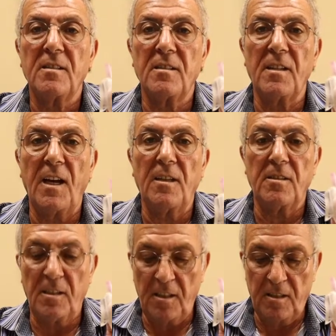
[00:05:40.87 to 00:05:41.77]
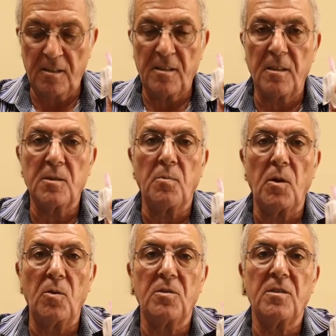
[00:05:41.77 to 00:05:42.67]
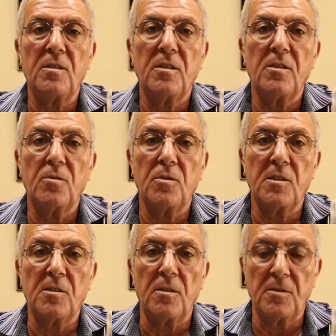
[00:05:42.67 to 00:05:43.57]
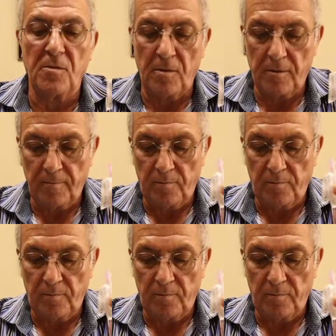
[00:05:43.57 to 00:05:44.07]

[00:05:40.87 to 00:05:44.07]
that is exposed to testosterone.